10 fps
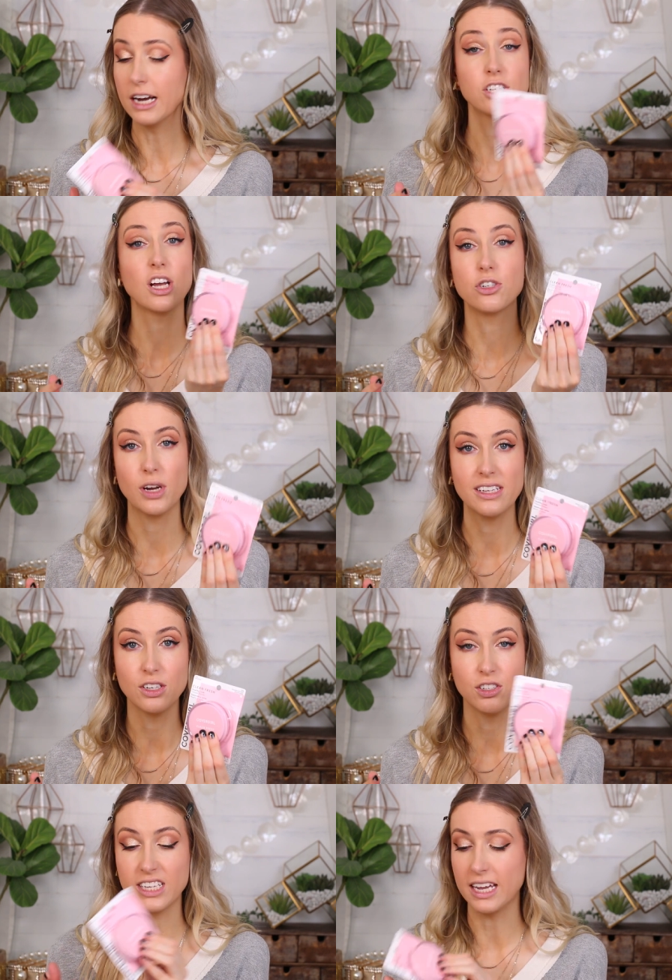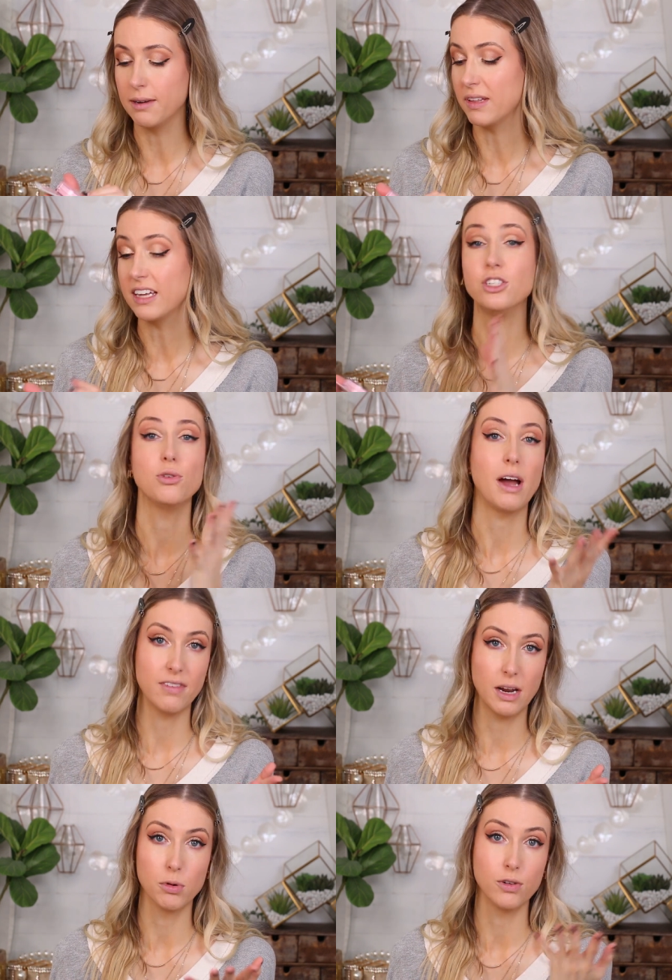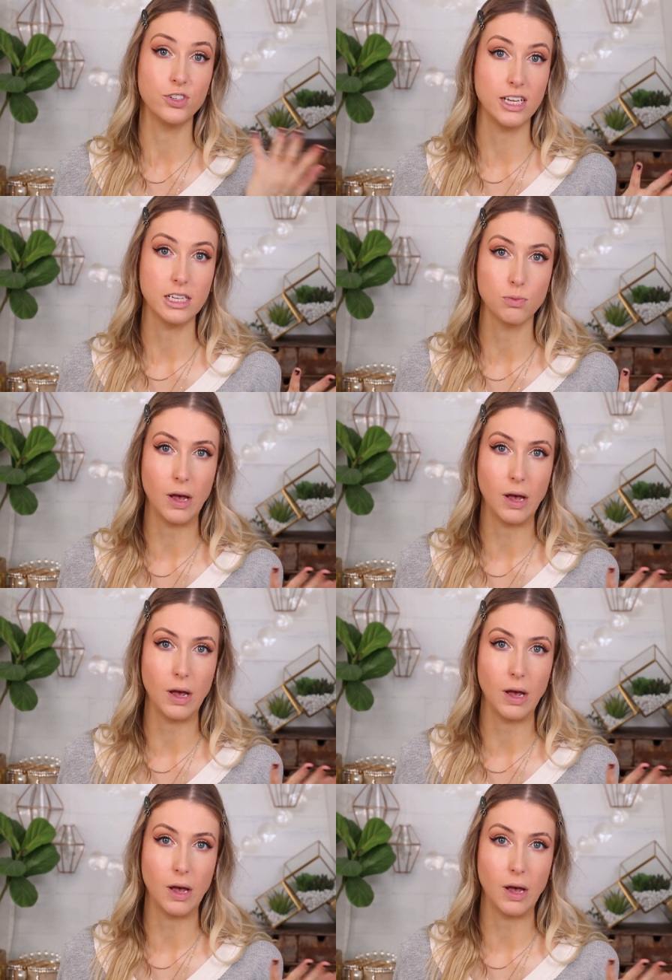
I just got translucent, but they do have a number of shades as